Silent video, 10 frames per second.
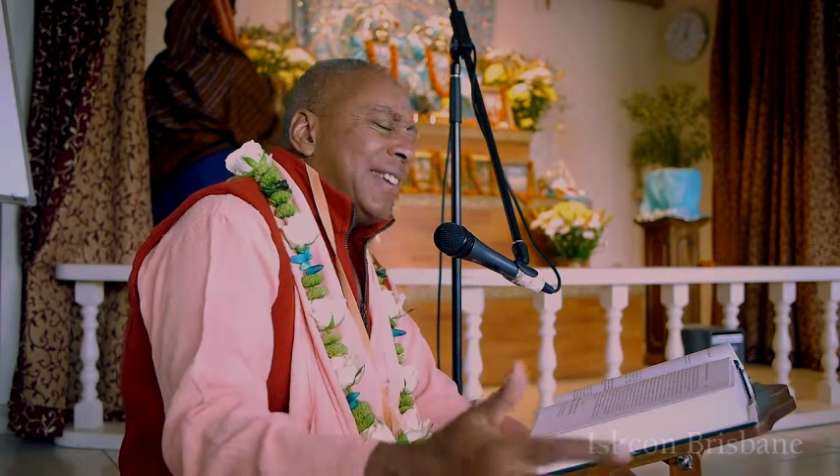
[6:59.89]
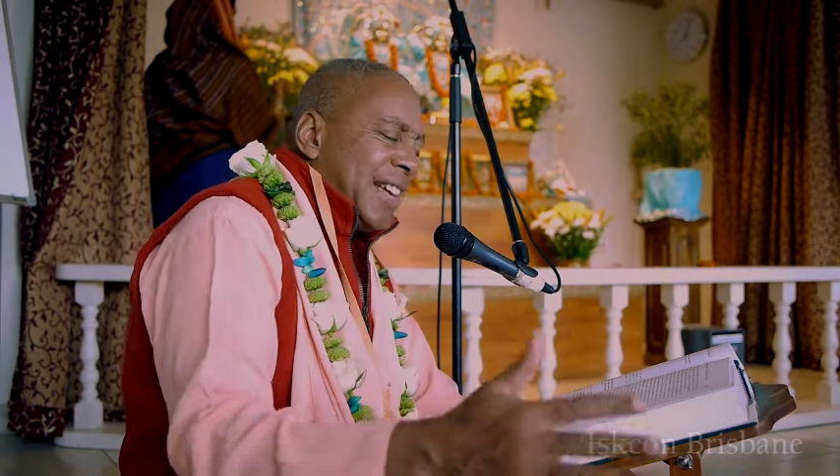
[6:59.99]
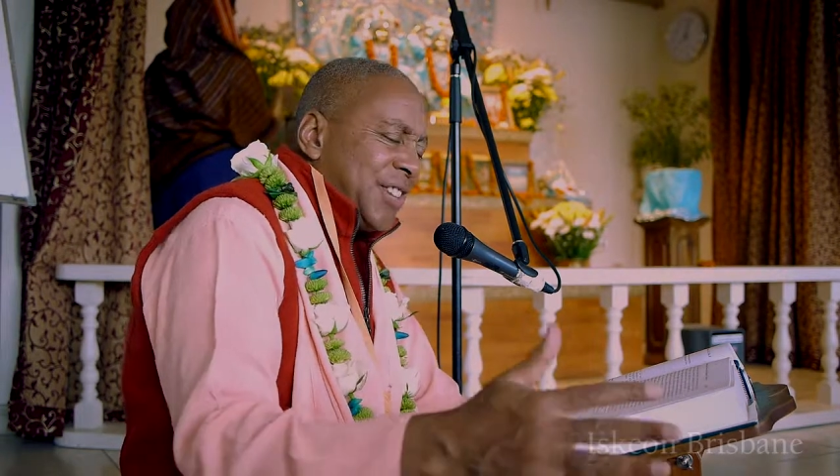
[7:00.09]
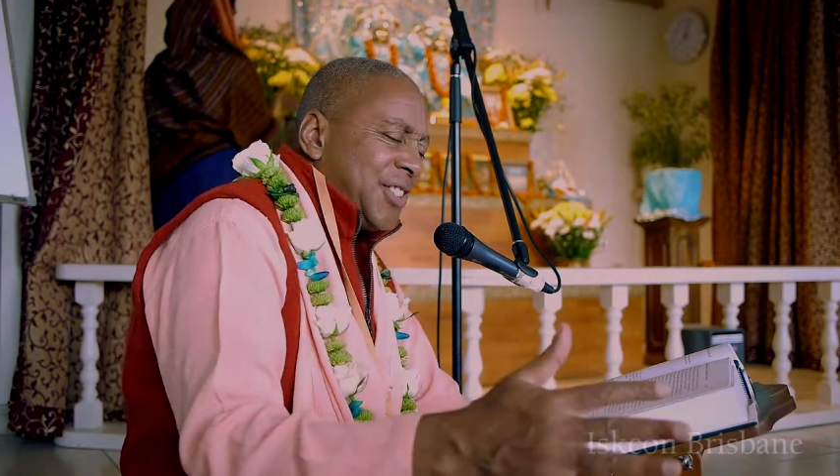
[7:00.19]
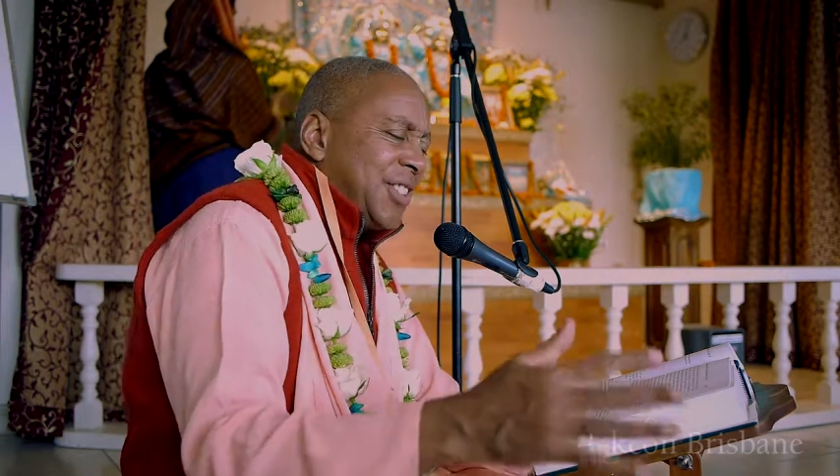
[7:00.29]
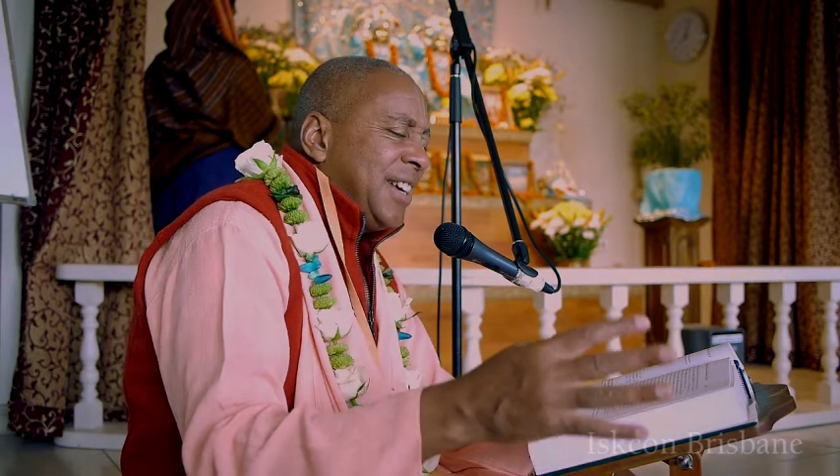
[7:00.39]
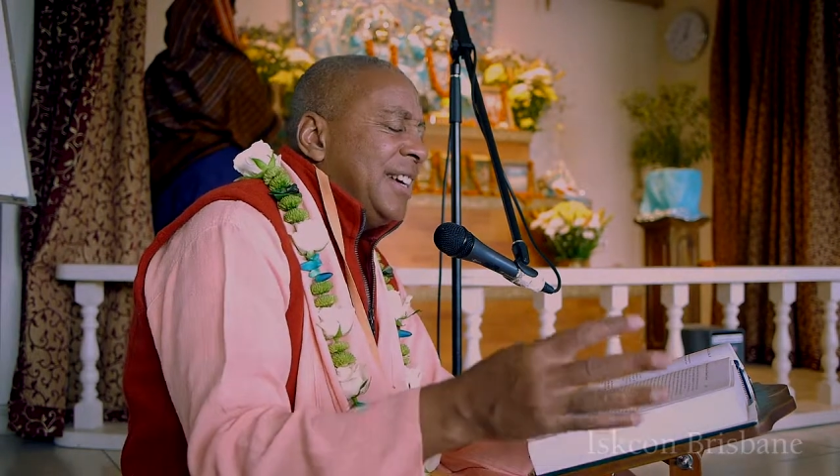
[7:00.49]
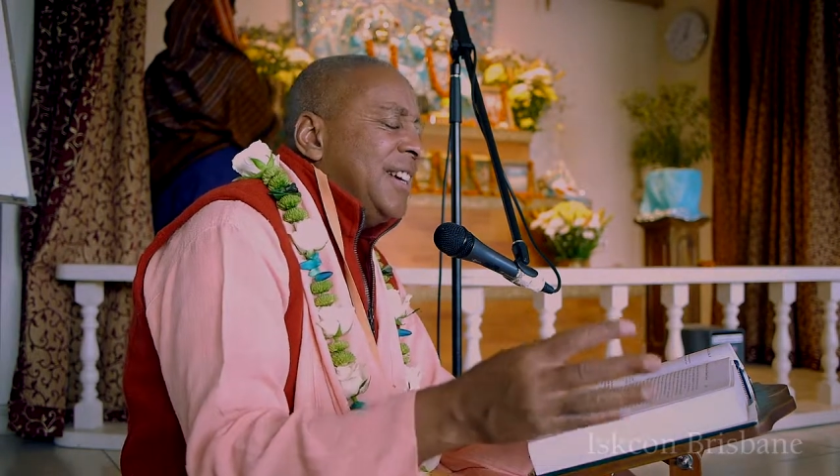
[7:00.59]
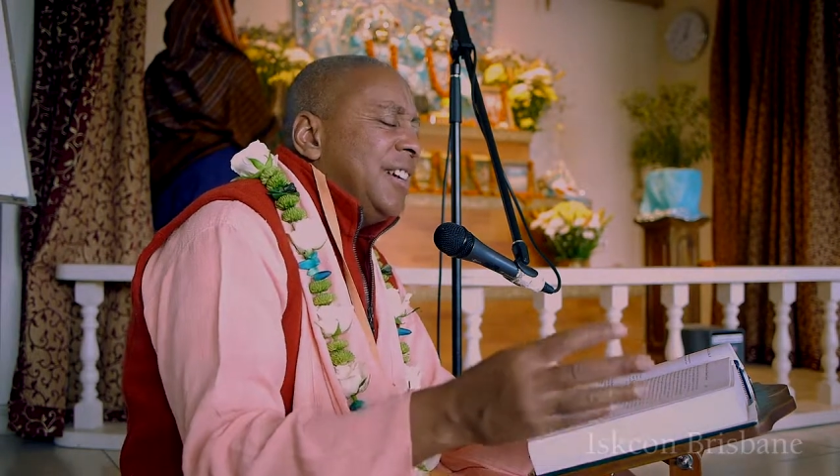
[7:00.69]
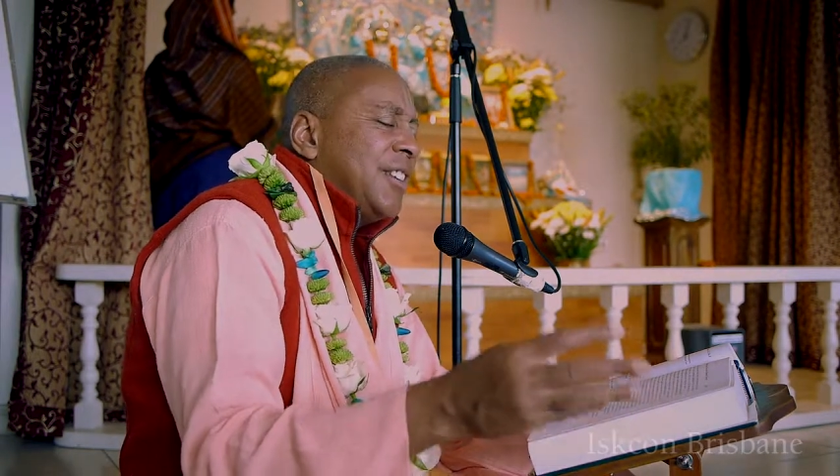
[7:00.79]
deaths,
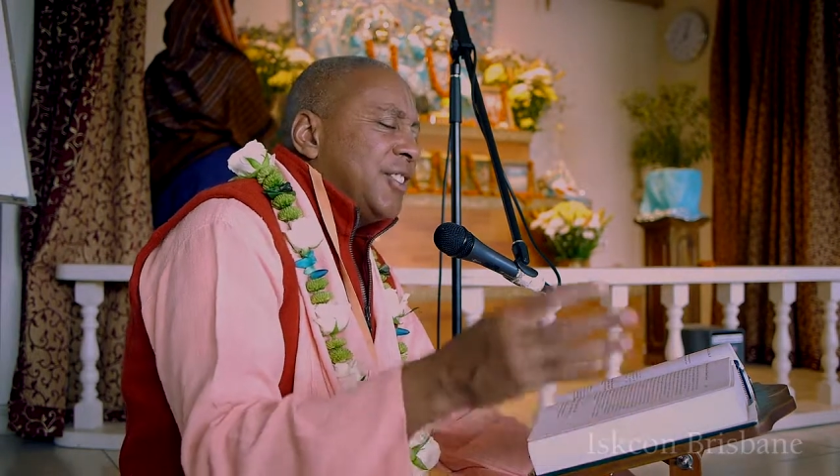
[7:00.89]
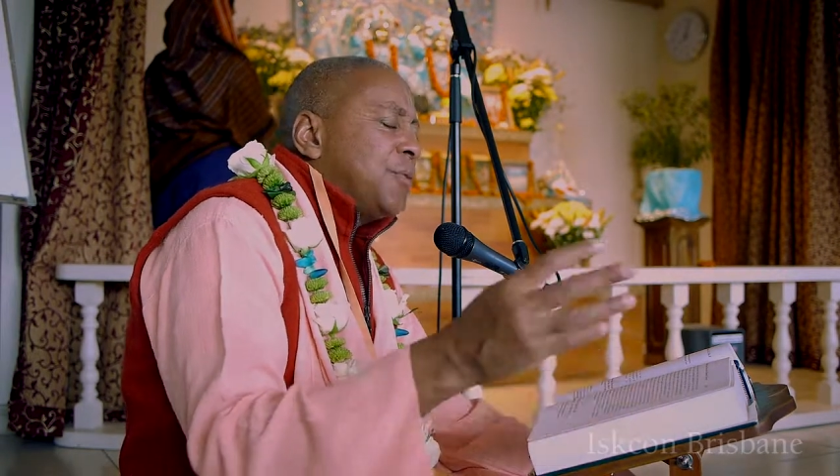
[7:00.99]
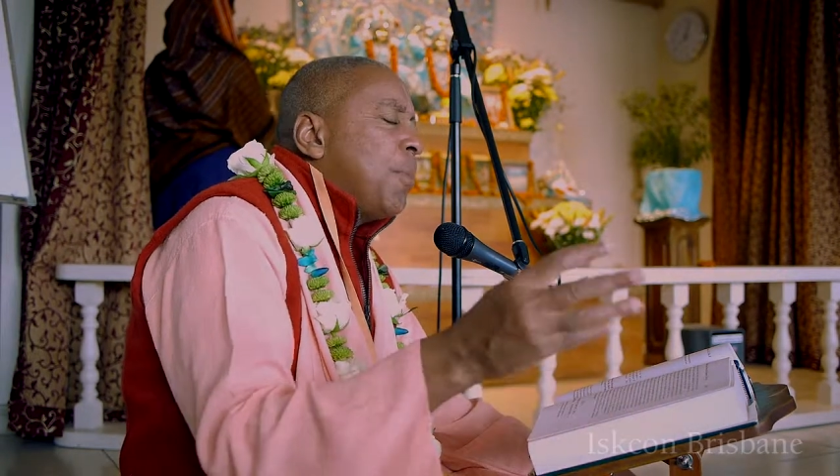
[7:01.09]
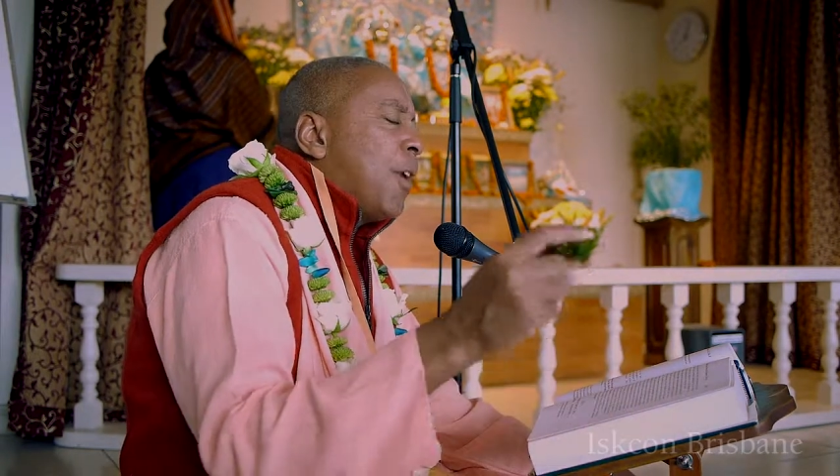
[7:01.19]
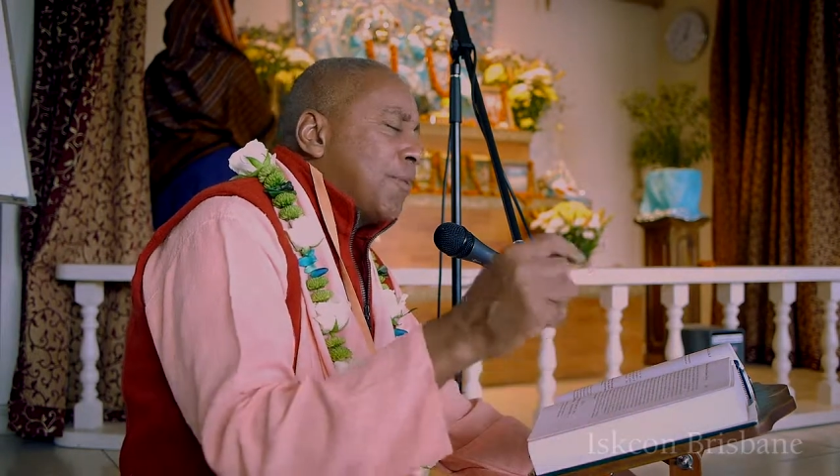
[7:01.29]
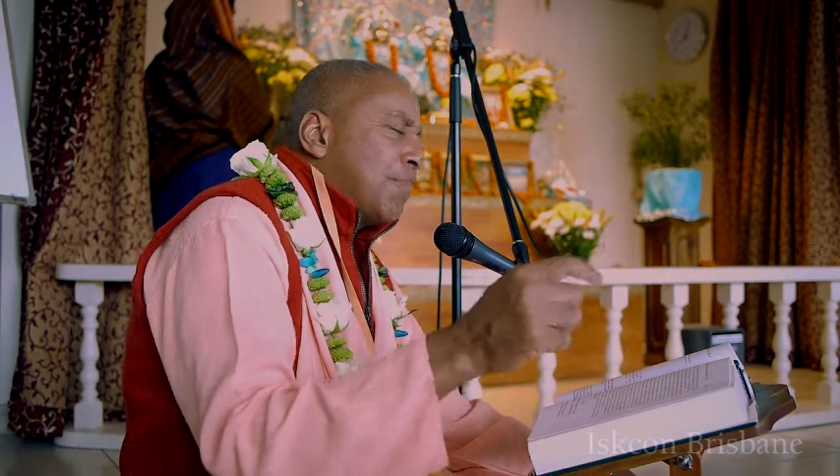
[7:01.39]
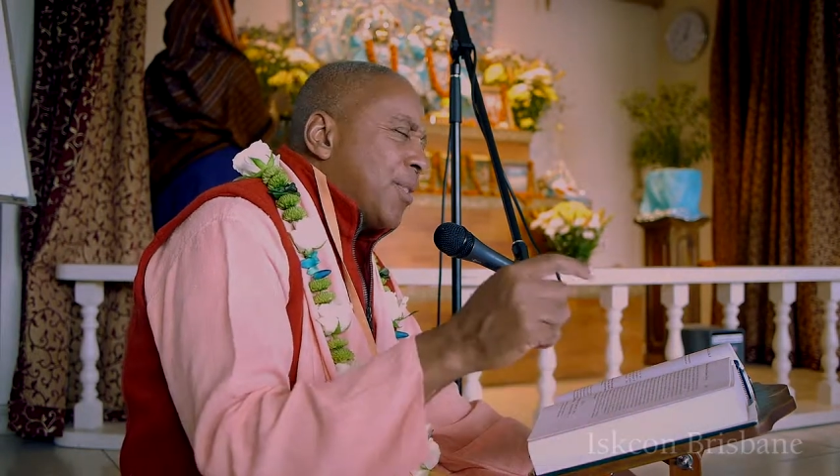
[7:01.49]
the smart